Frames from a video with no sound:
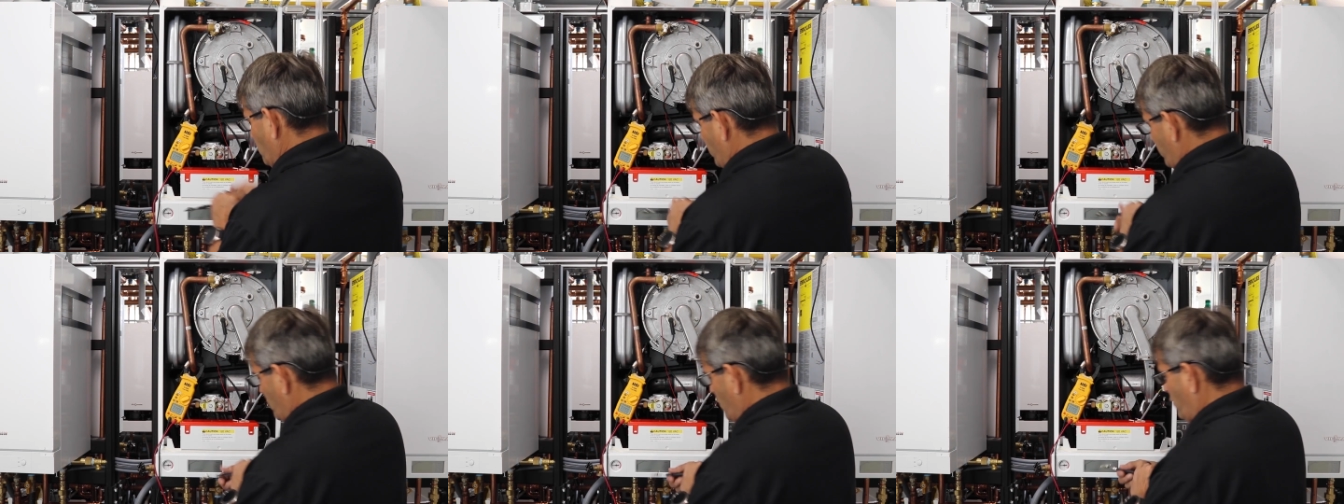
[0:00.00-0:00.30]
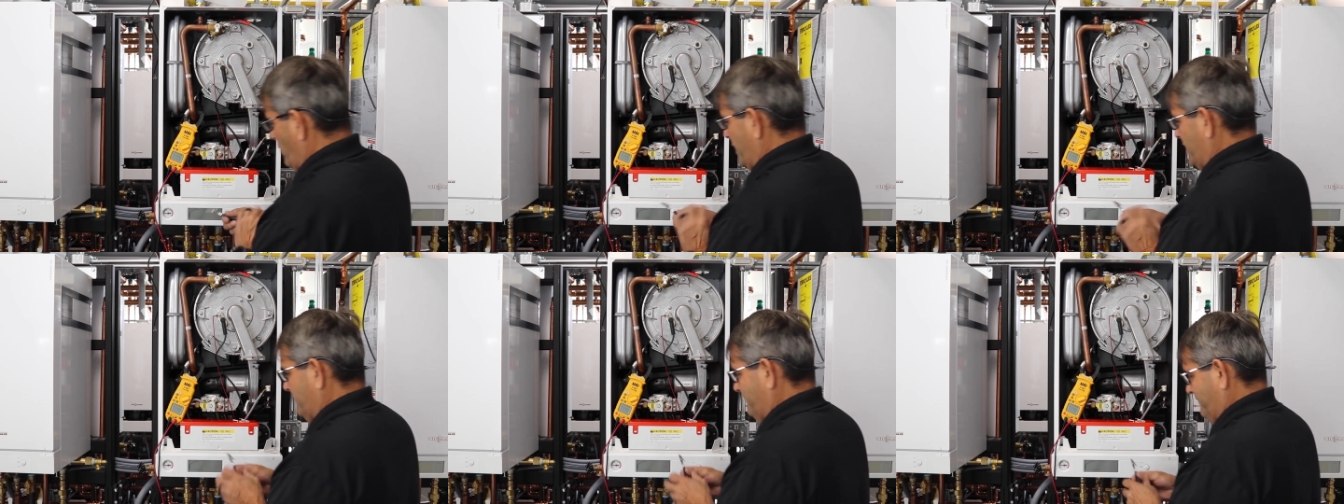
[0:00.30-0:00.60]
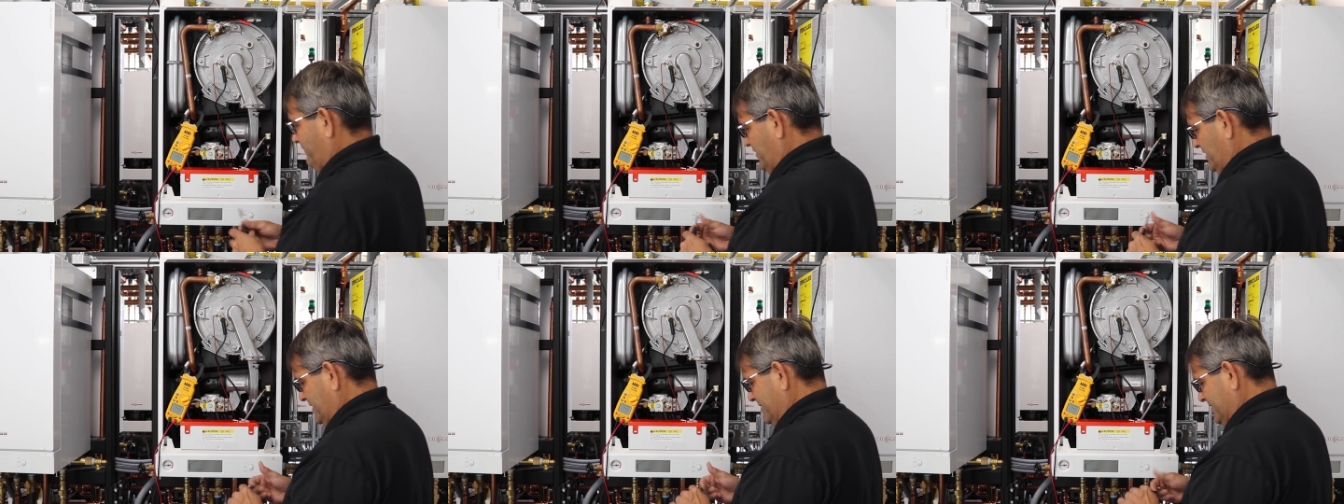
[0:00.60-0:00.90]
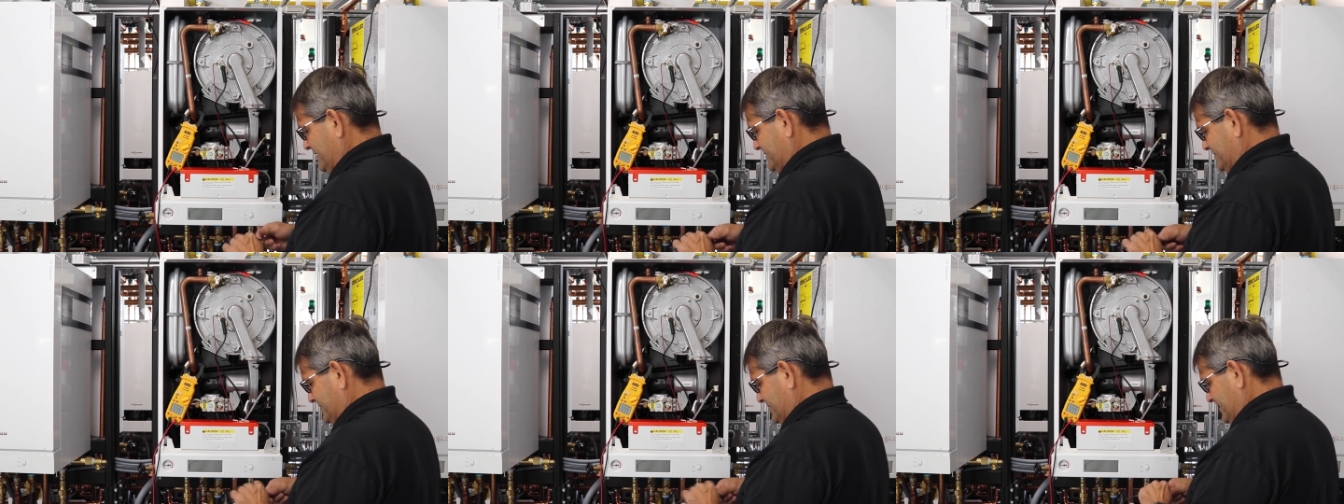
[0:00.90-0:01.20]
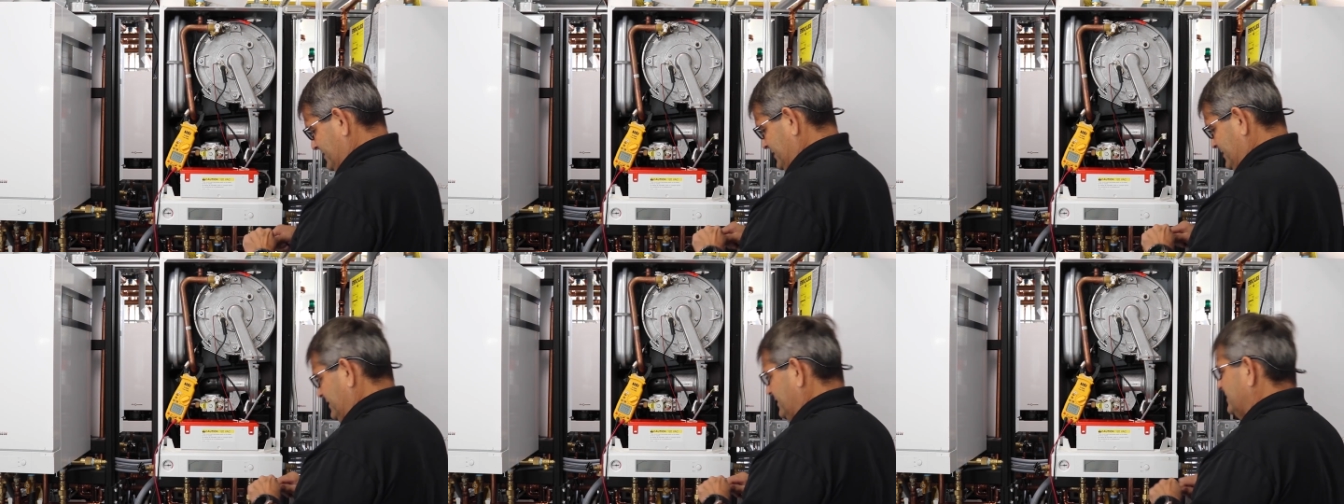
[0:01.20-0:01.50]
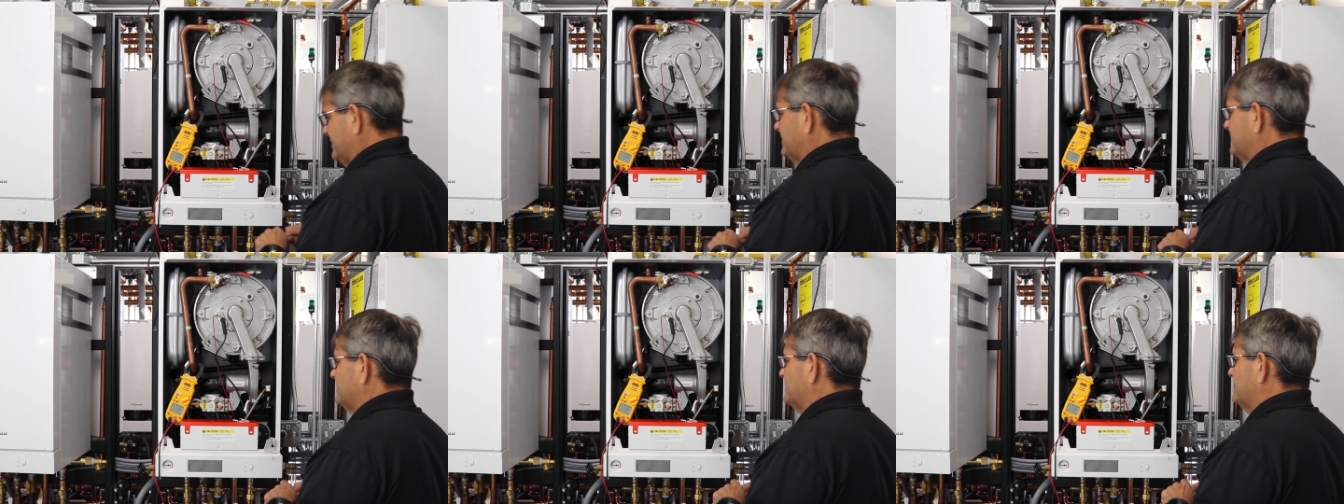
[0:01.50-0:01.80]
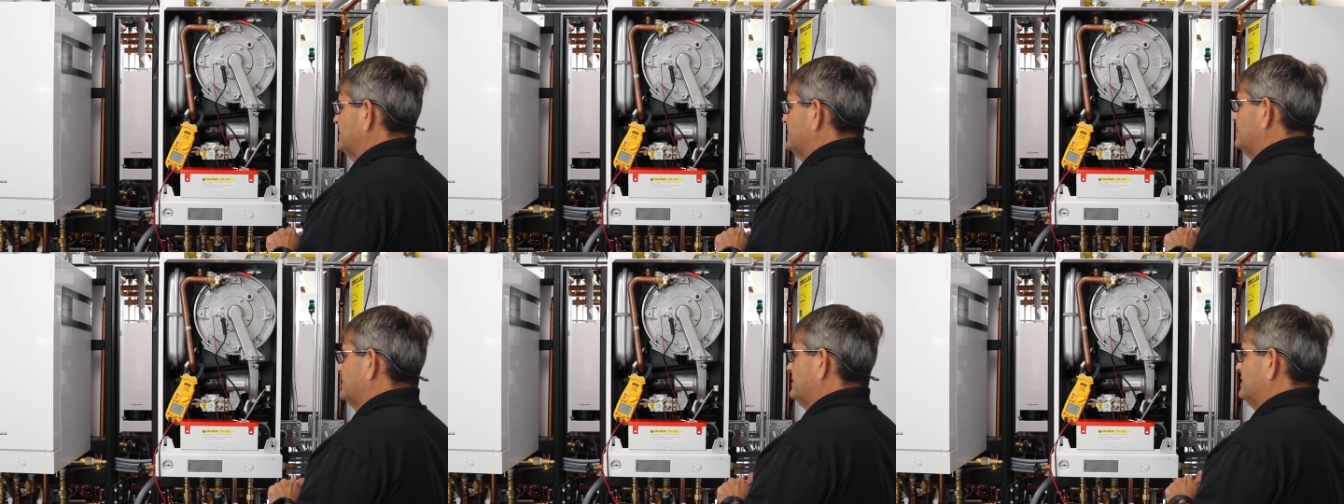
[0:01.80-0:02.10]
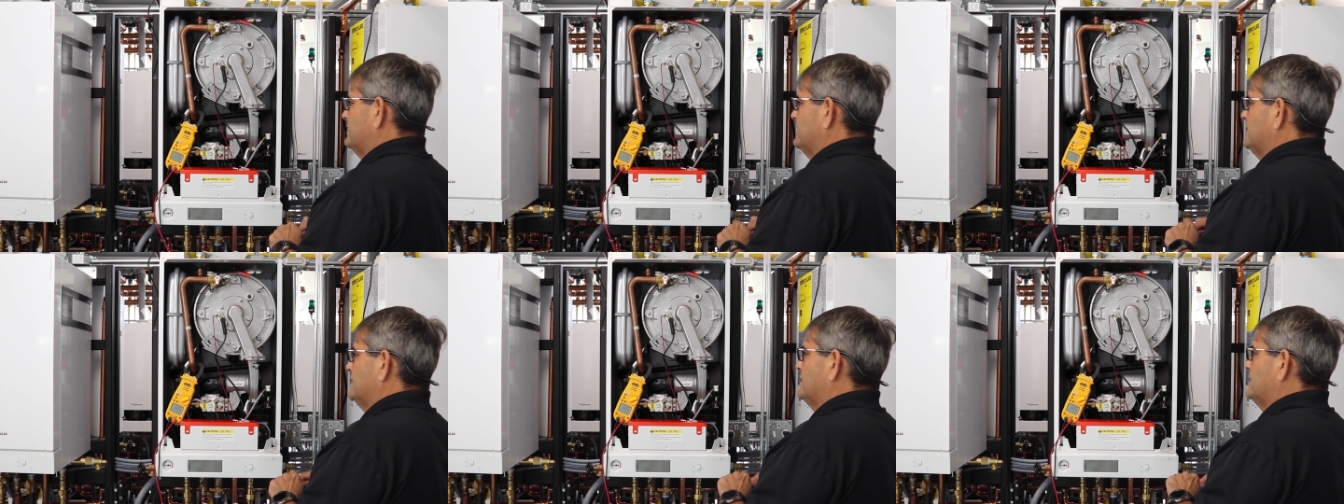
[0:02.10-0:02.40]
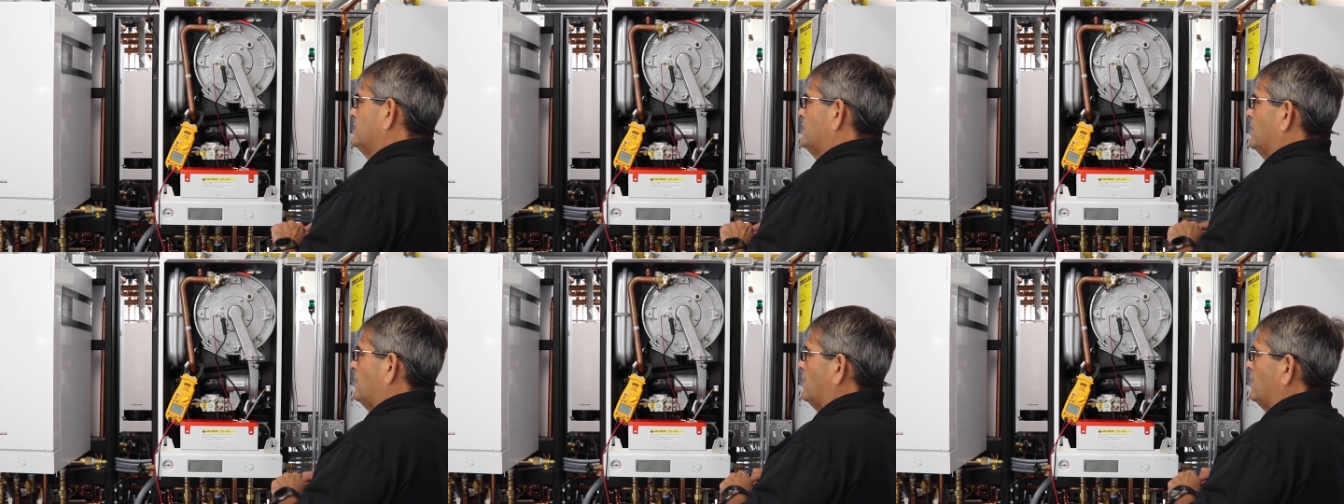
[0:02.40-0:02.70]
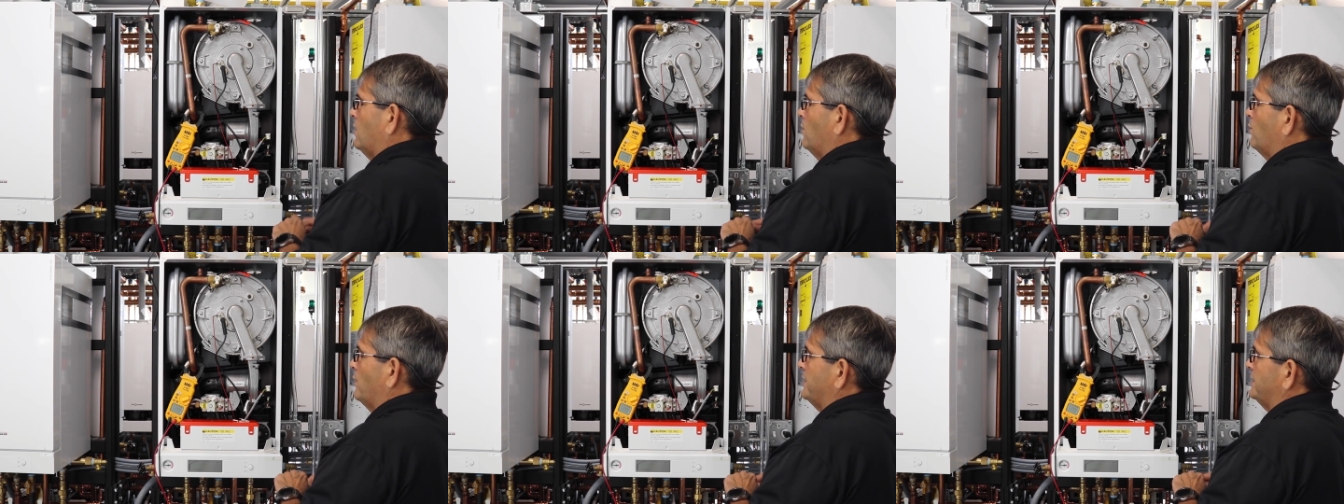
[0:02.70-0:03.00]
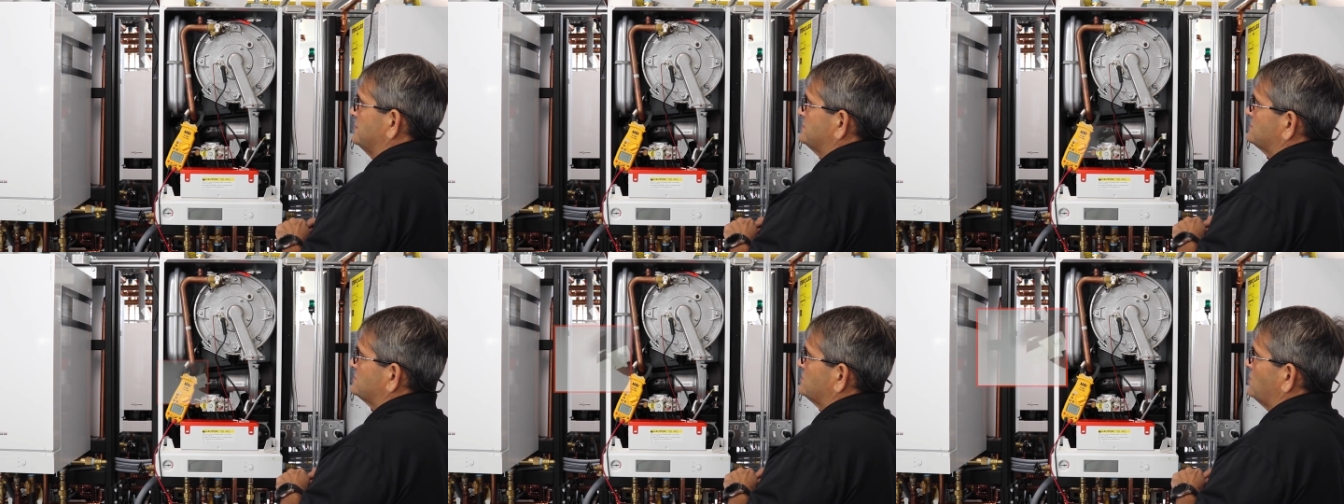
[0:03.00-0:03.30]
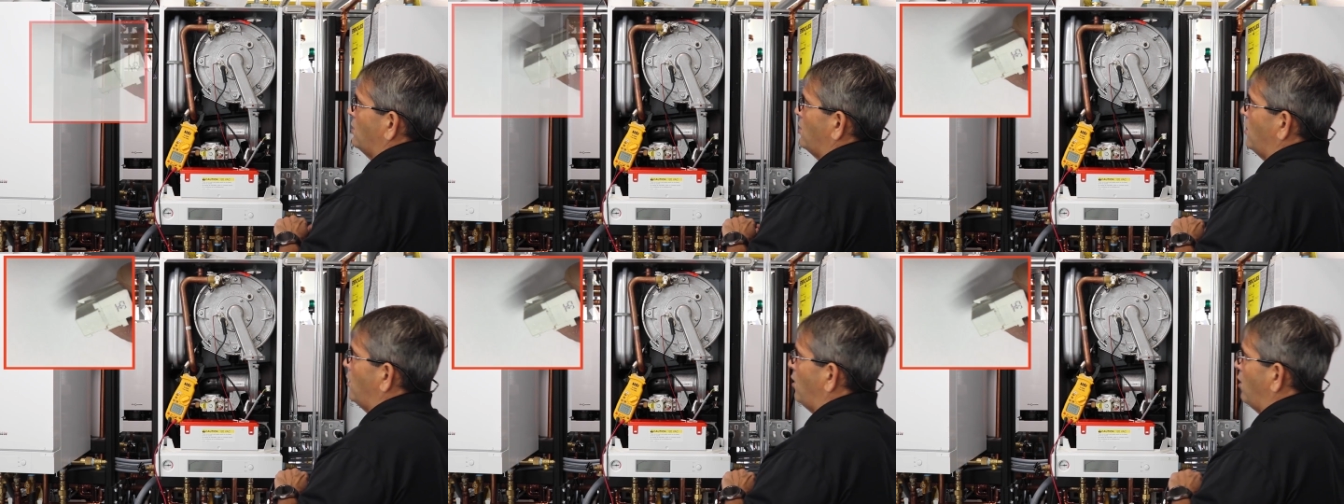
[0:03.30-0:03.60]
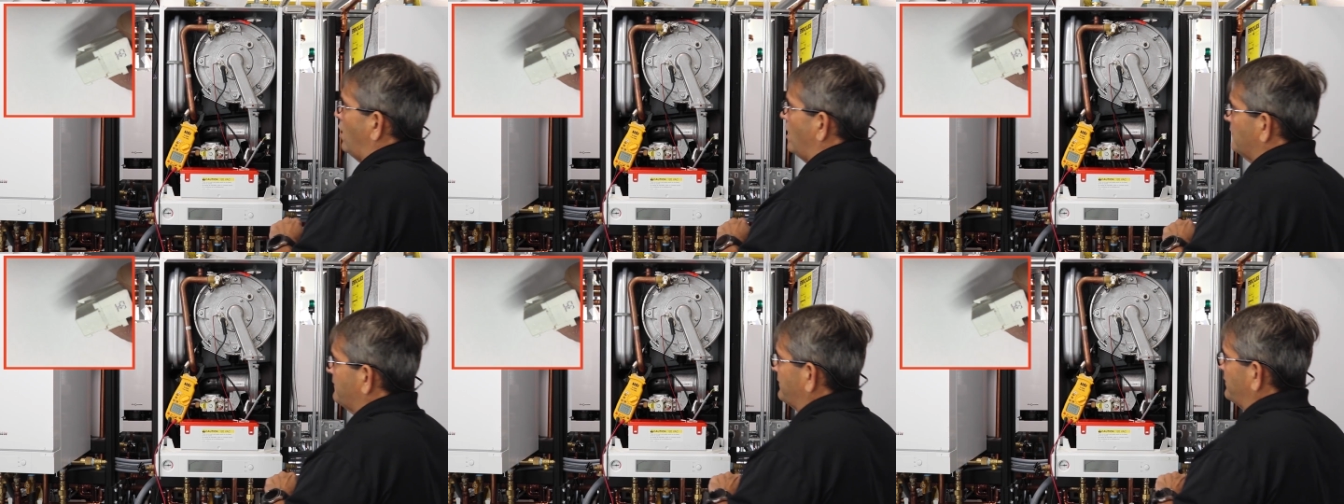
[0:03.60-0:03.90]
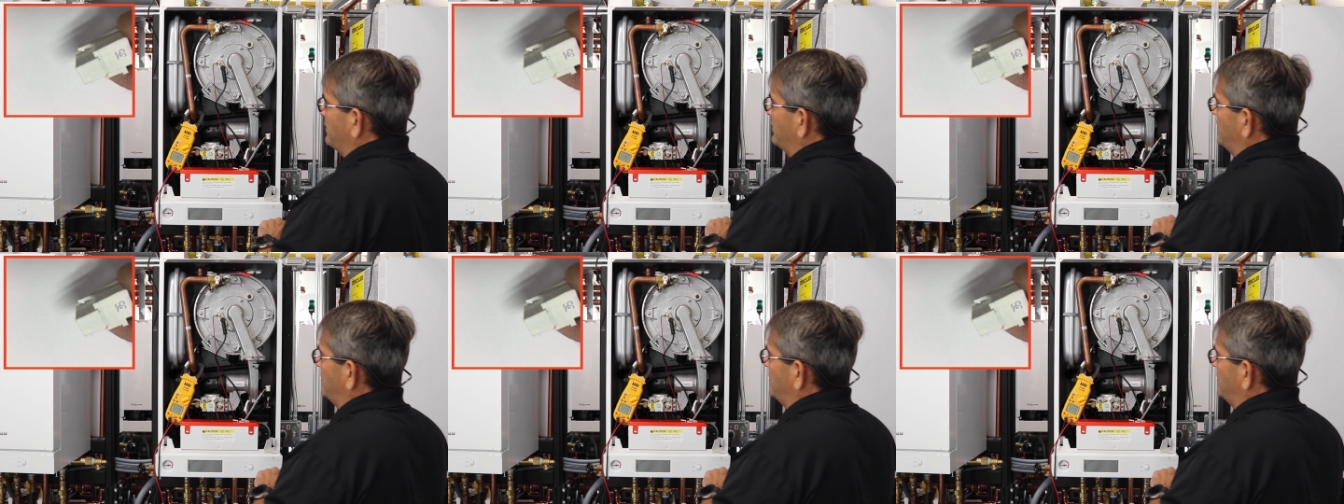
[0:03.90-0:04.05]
108 VDC. When it's off